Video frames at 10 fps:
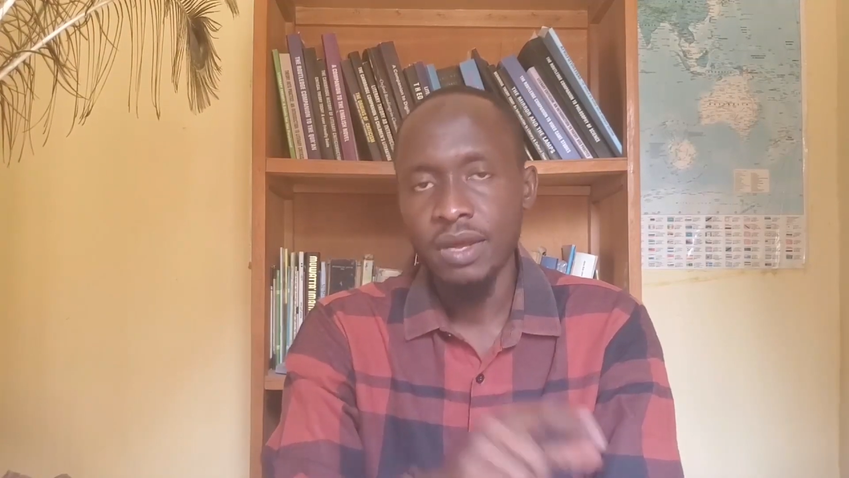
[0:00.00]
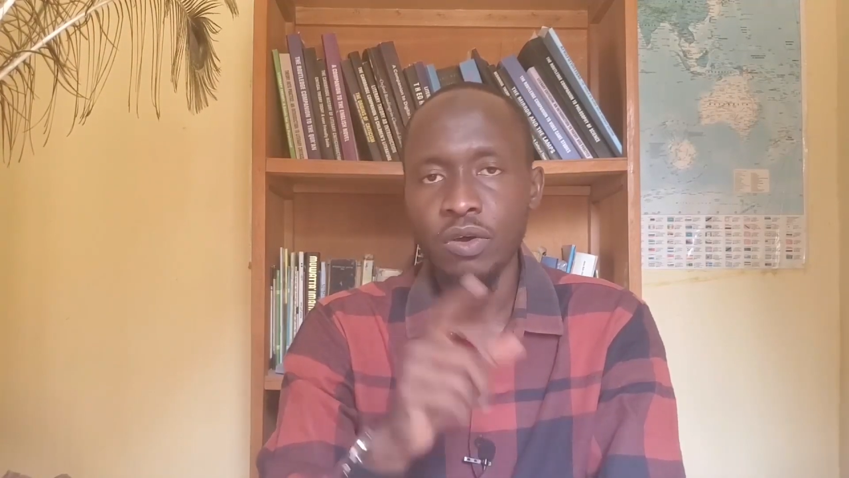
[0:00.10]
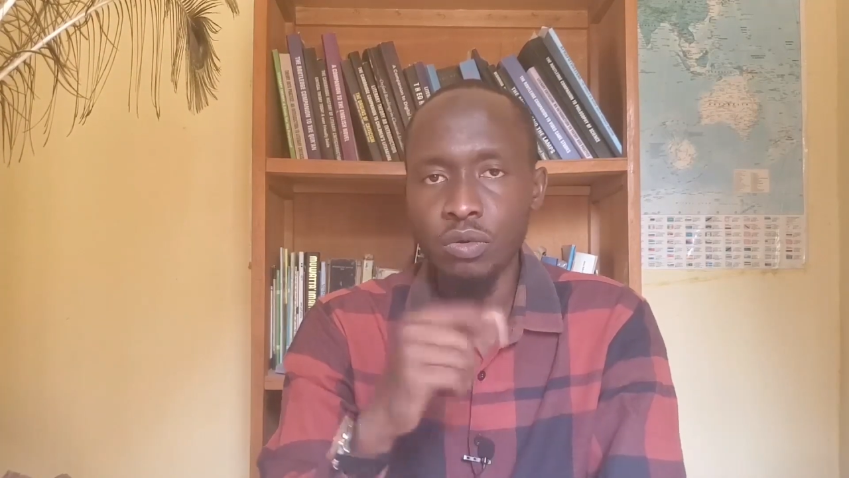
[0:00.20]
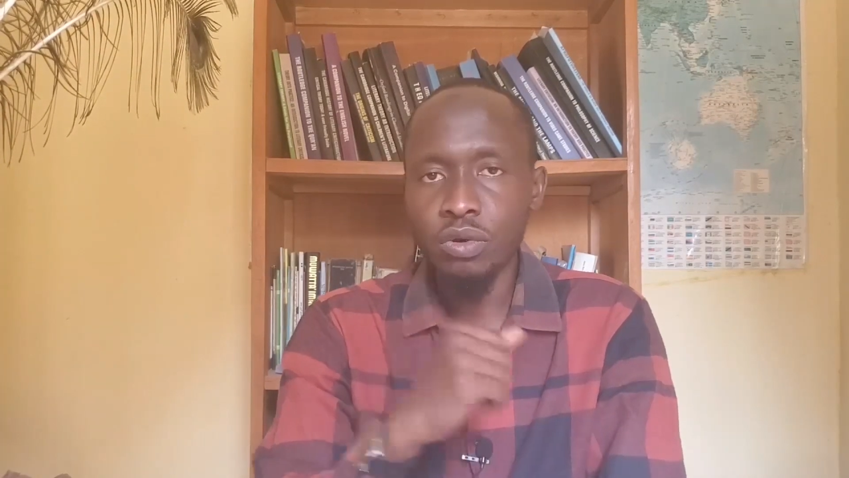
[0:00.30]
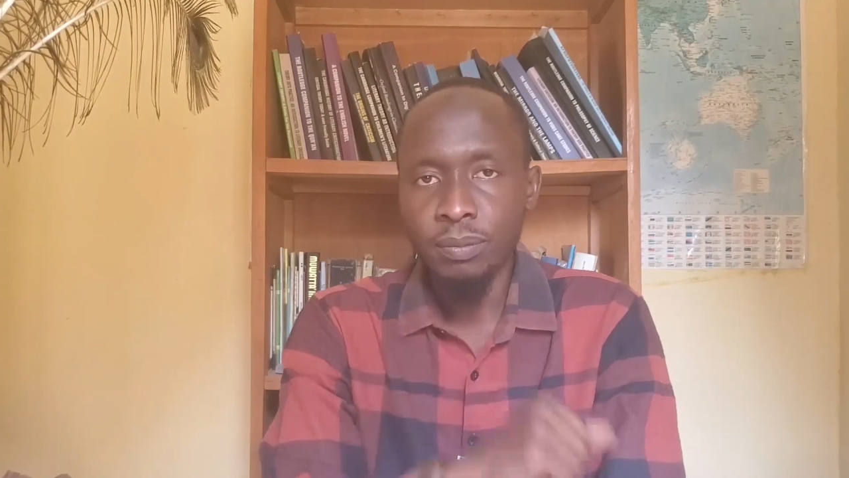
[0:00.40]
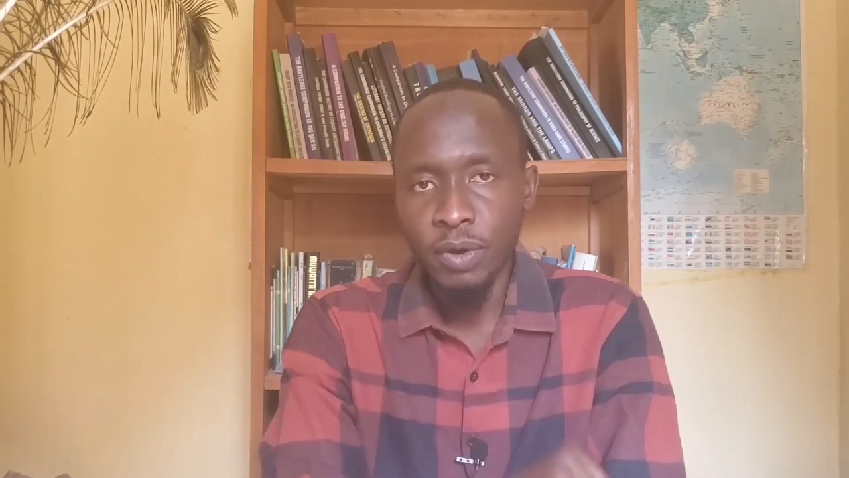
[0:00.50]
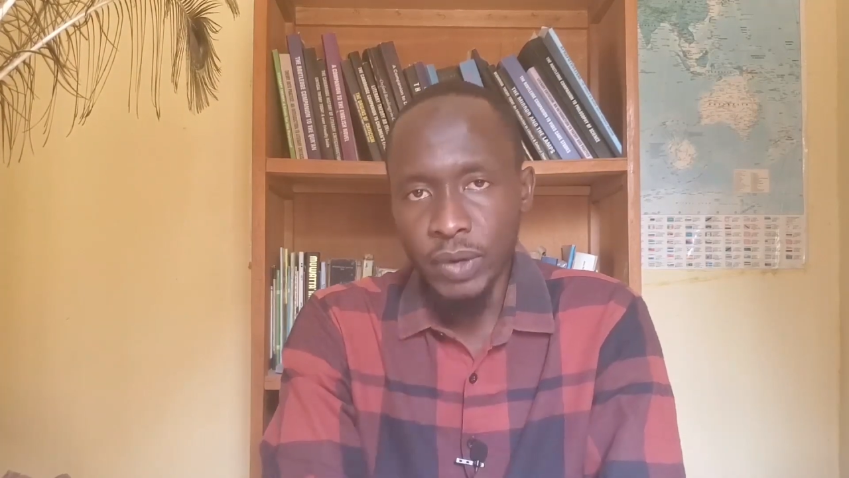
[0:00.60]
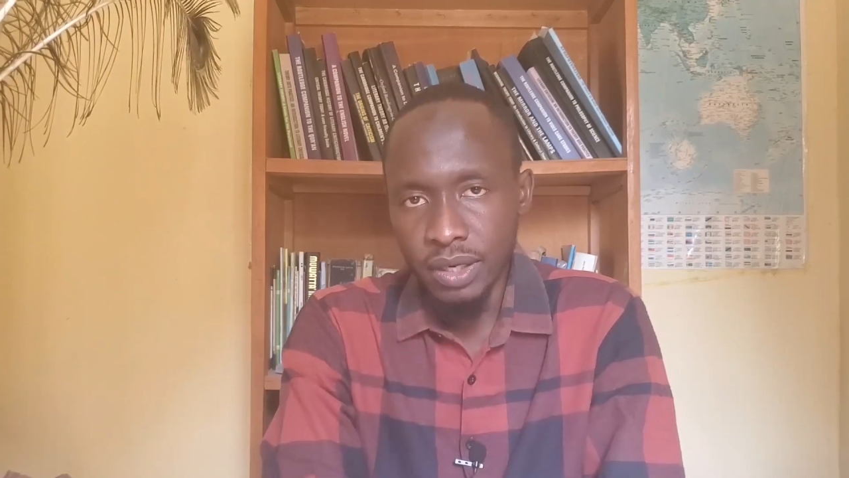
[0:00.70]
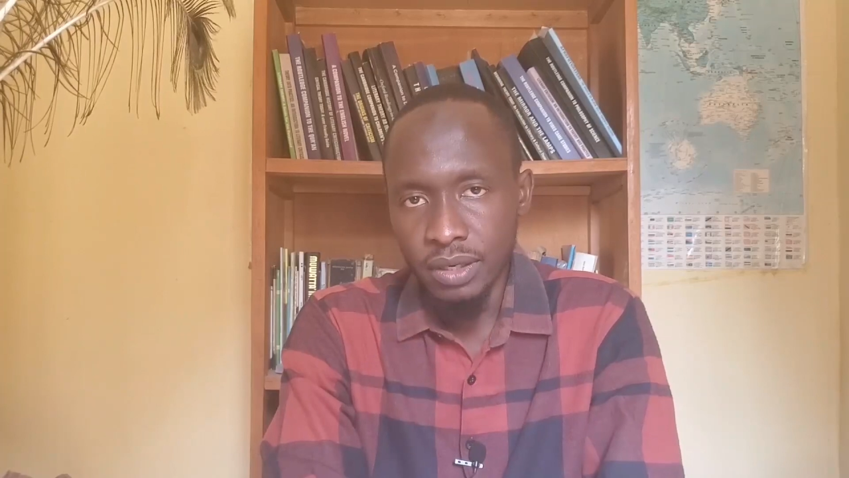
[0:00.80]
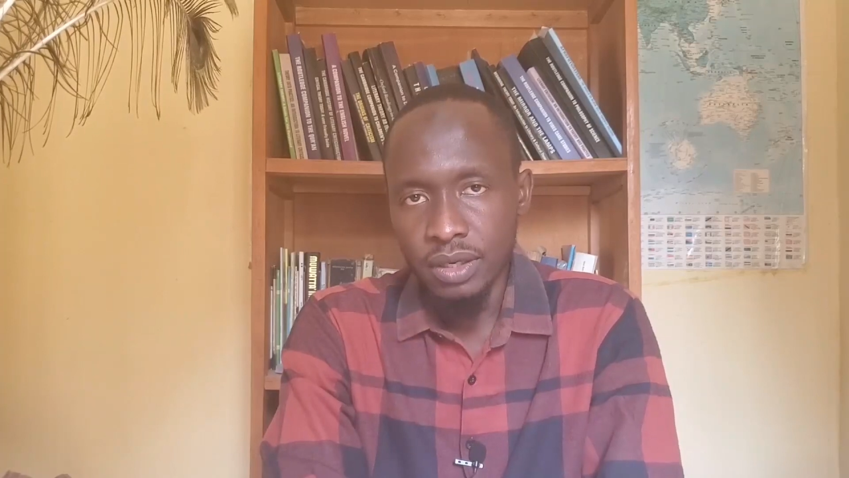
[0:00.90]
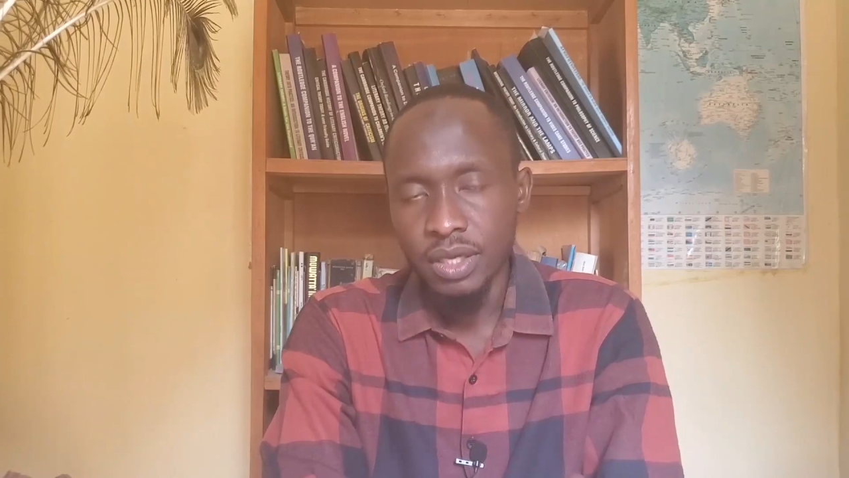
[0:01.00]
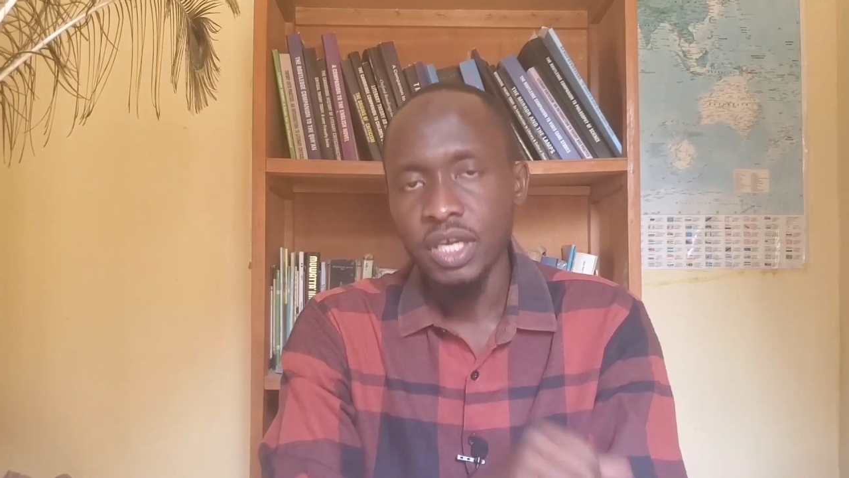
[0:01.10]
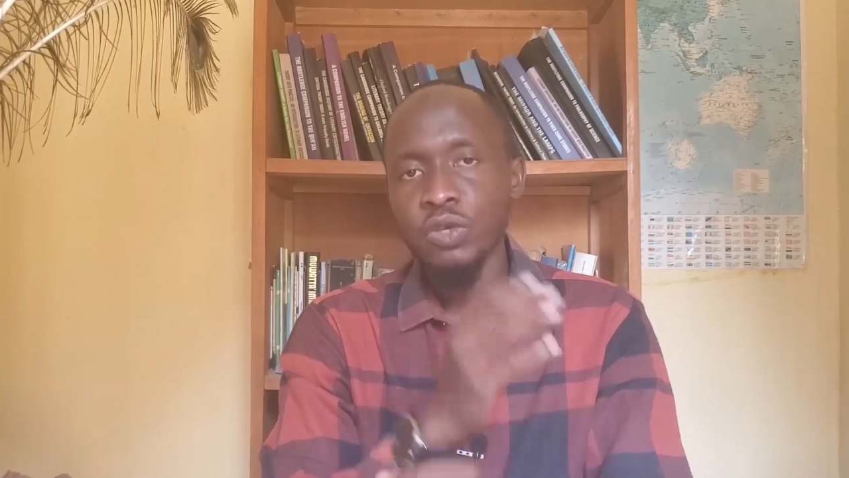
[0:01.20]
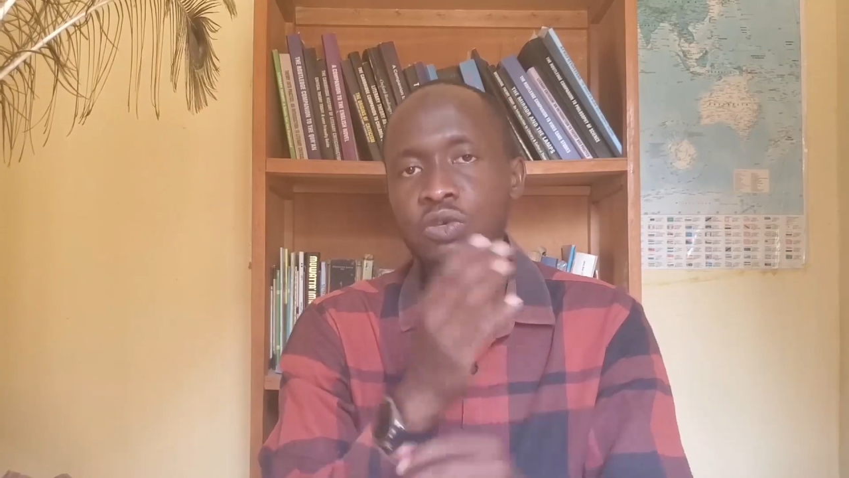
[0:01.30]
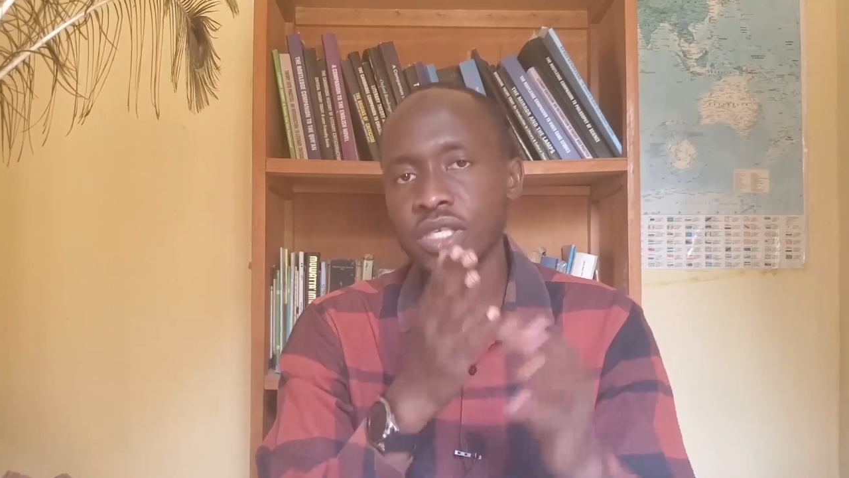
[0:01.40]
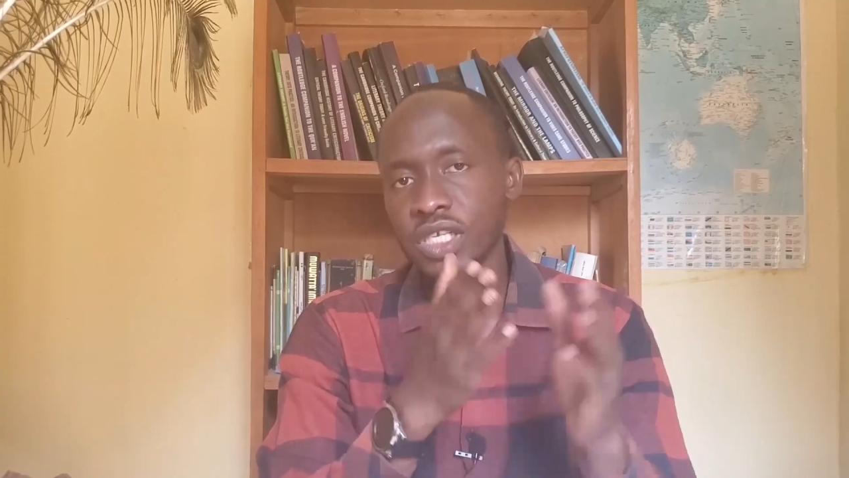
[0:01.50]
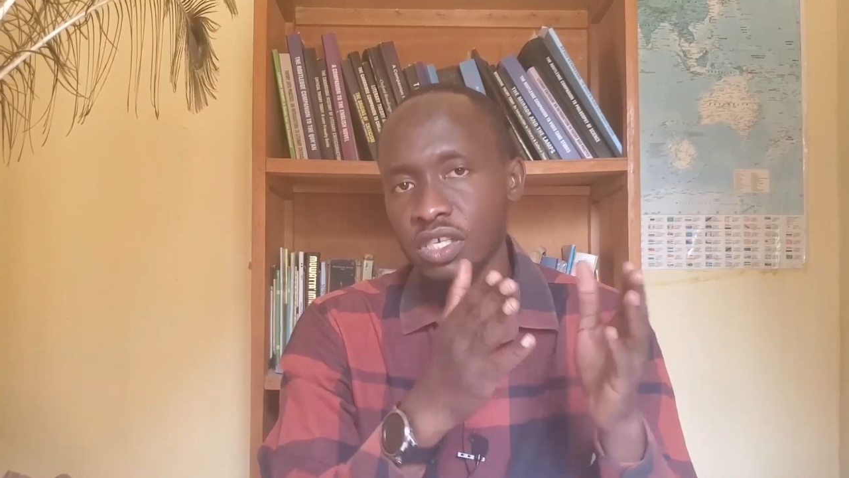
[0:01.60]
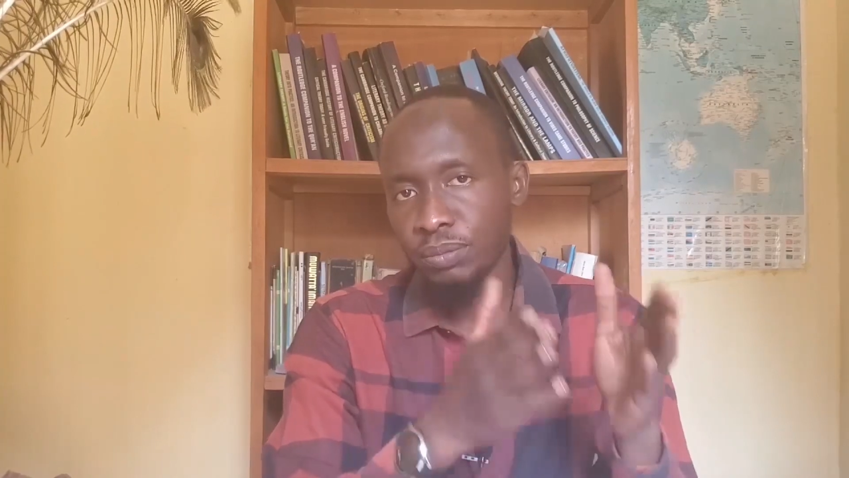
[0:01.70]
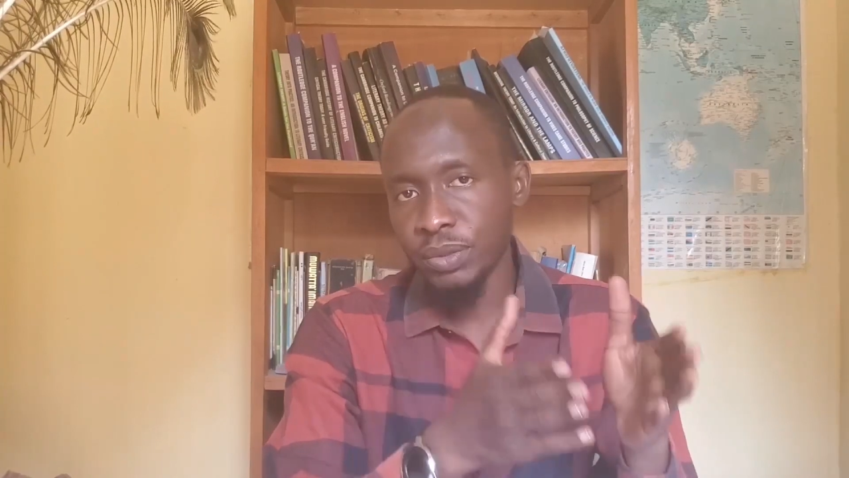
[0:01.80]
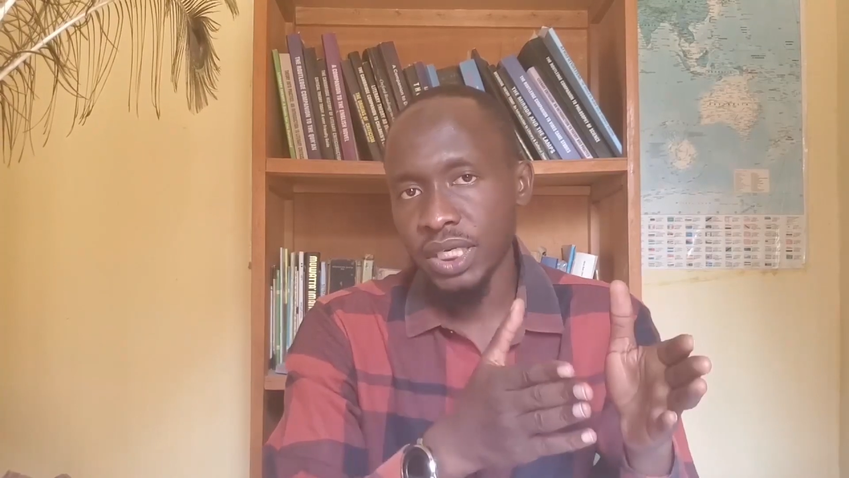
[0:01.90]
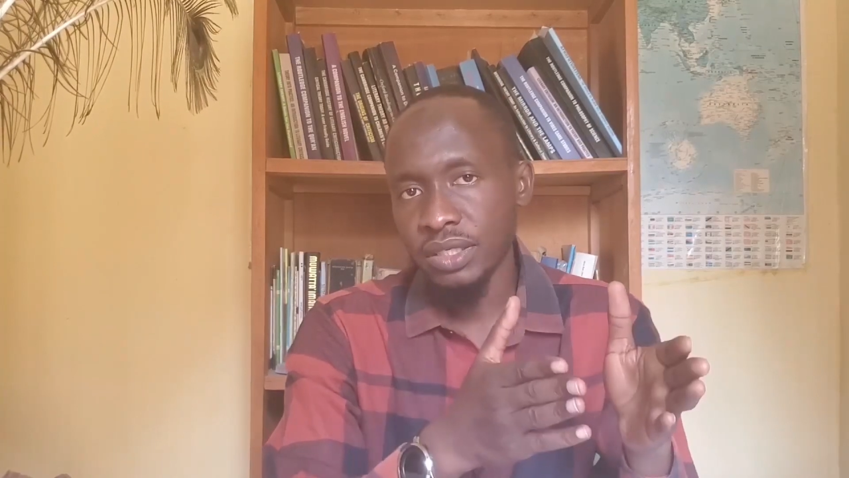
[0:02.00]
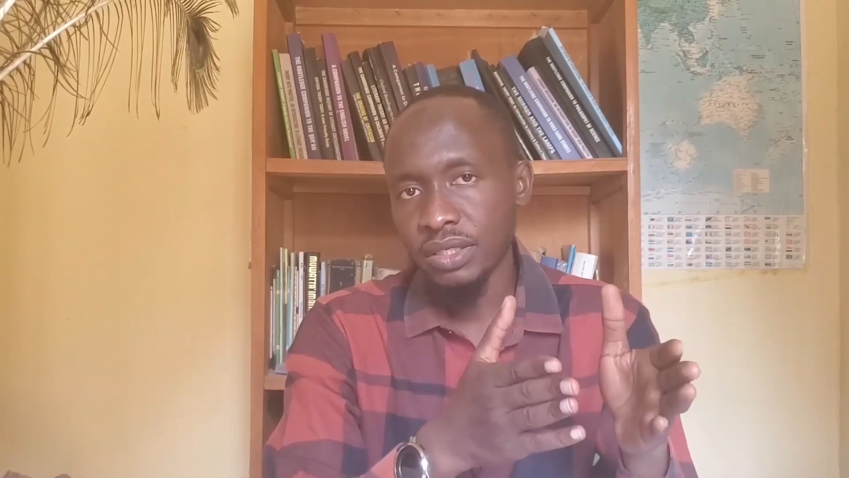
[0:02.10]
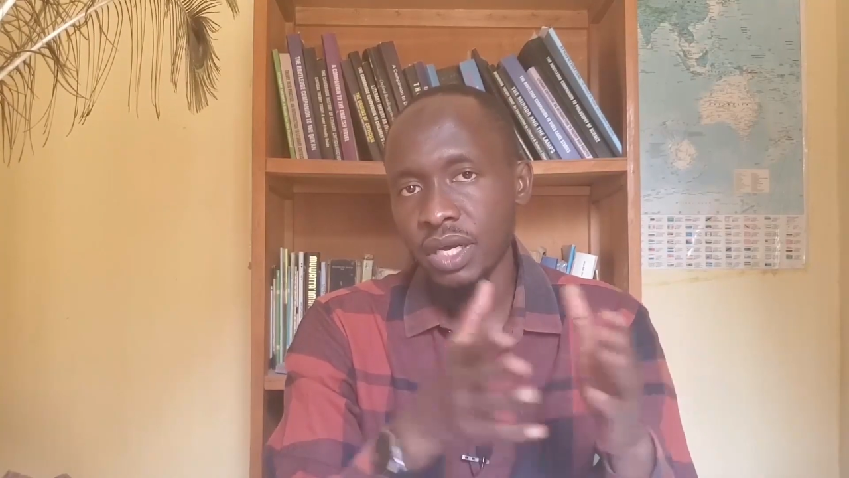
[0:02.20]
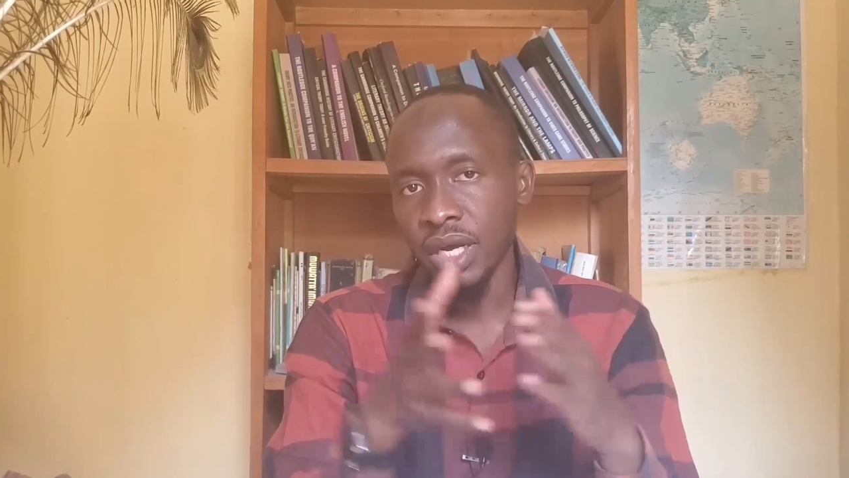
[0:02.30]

Rule number 1. Use the subject